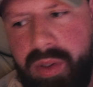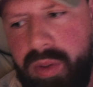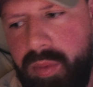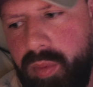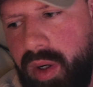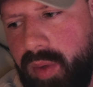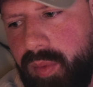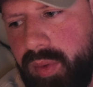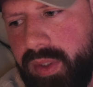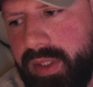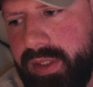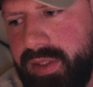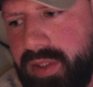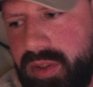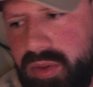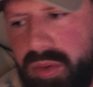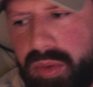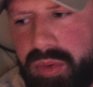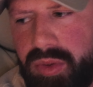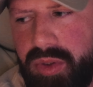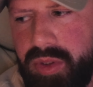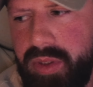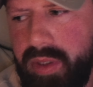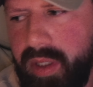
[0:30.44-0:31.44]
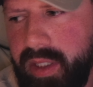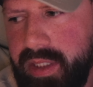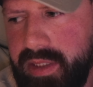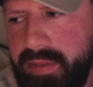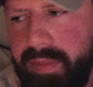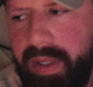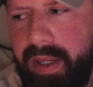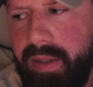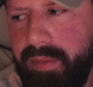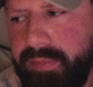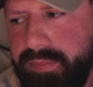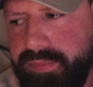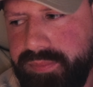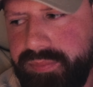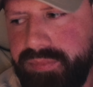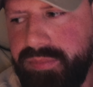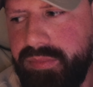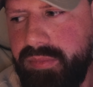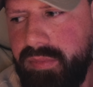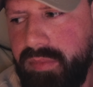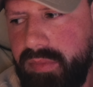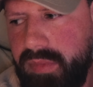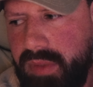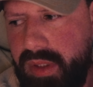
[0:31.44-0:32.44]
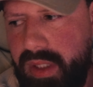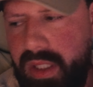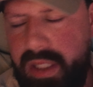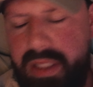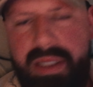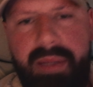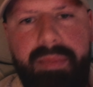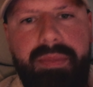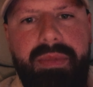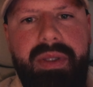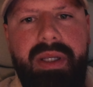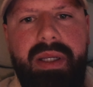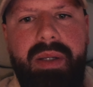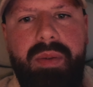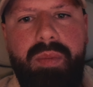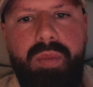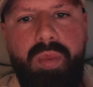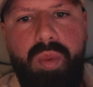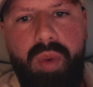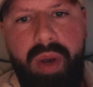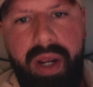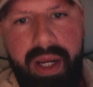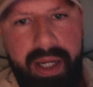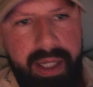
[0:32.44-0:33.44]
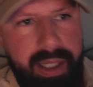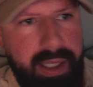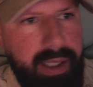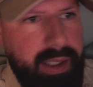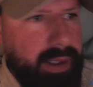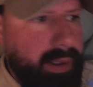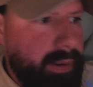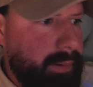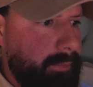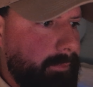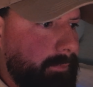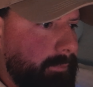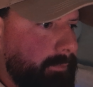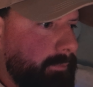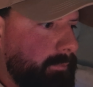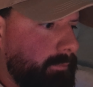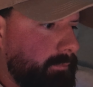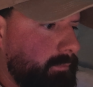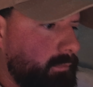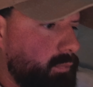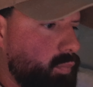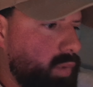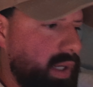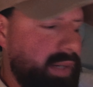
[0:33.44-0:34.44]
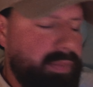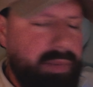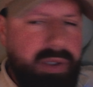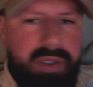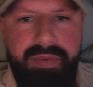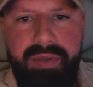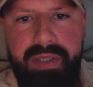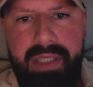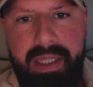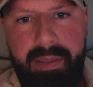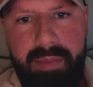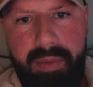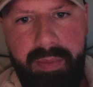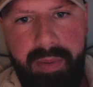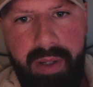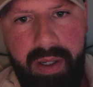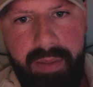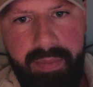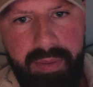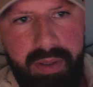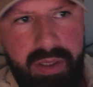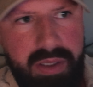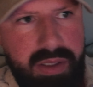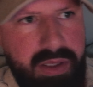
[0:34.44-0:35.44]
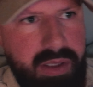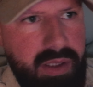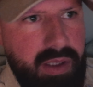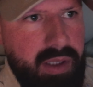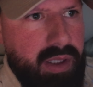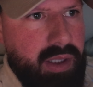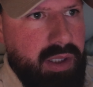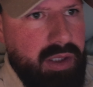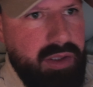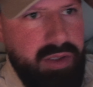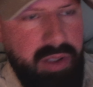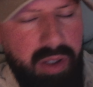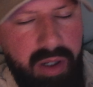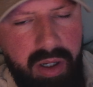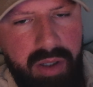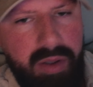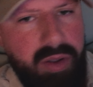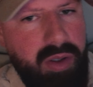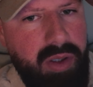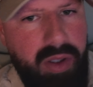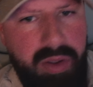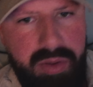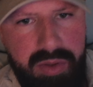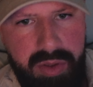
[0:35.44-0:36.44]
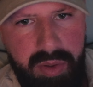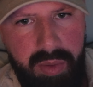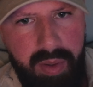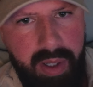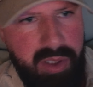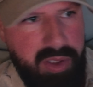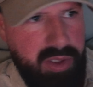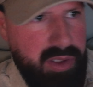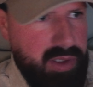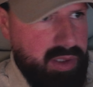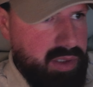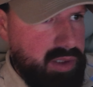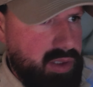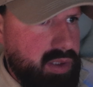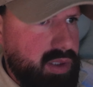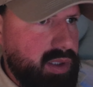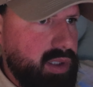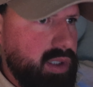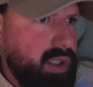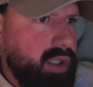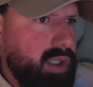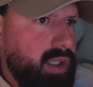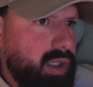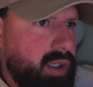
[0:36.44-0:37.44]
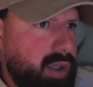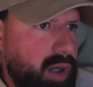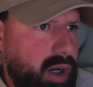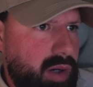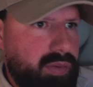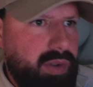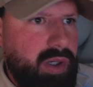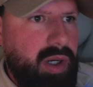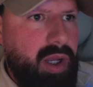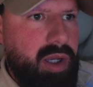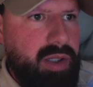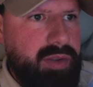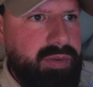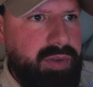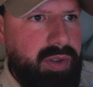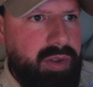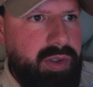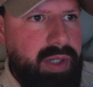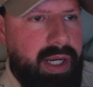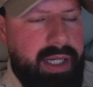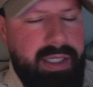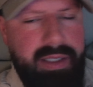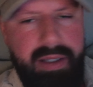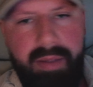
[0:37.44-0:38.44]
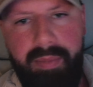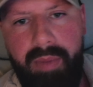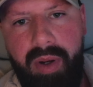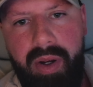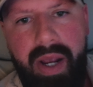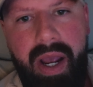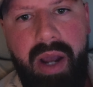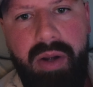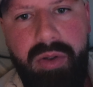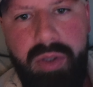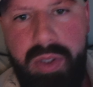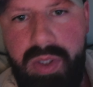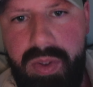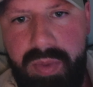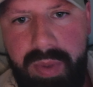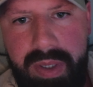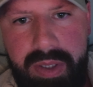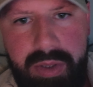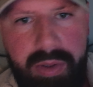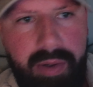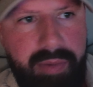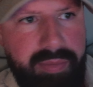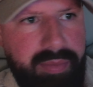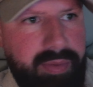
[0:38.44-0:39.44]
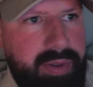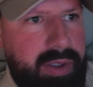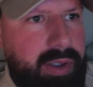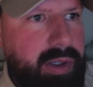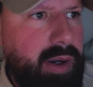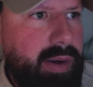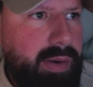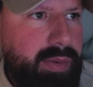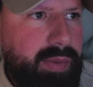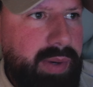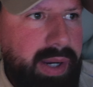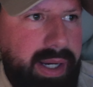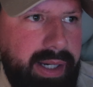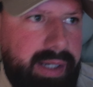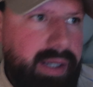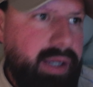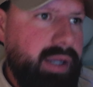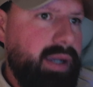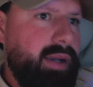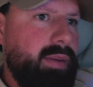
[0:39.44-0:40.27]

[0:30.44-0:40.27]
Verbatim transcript: what I wanted to talk to you guys about is something way, way much of a deeper purpose. So I've got loads of questions over the last few days. I'm like, how do you switch off when you go away?